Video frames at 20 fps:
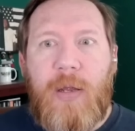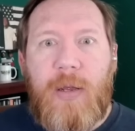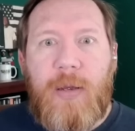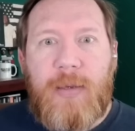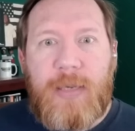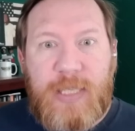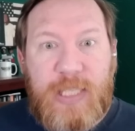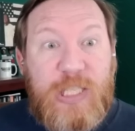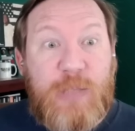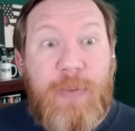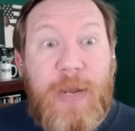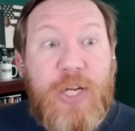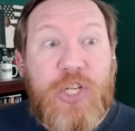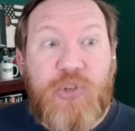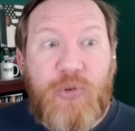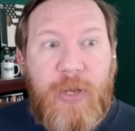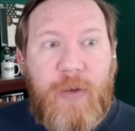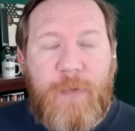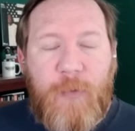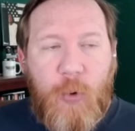
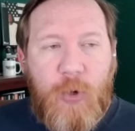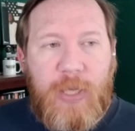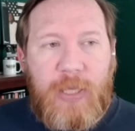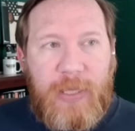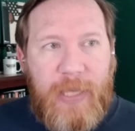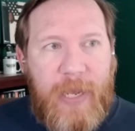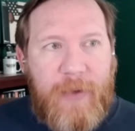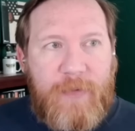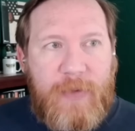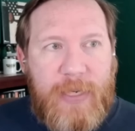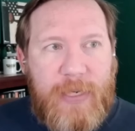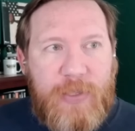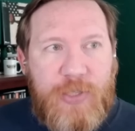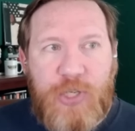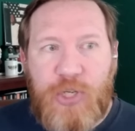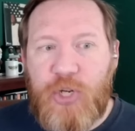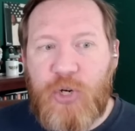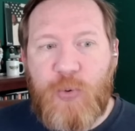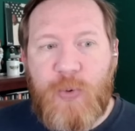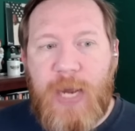especially for the lefties,
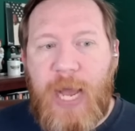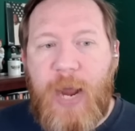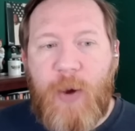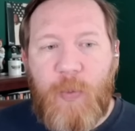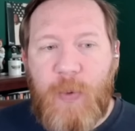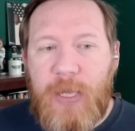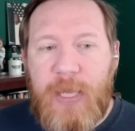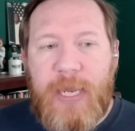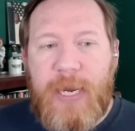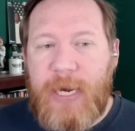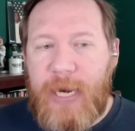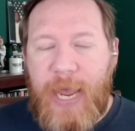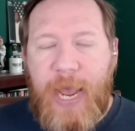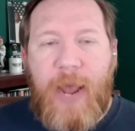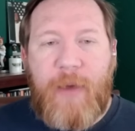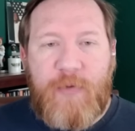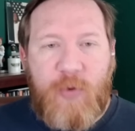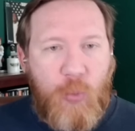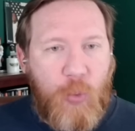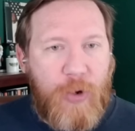you're not really going to
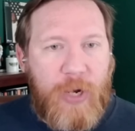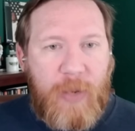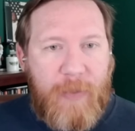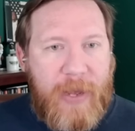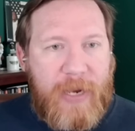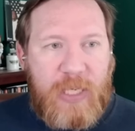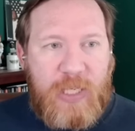have to worry about a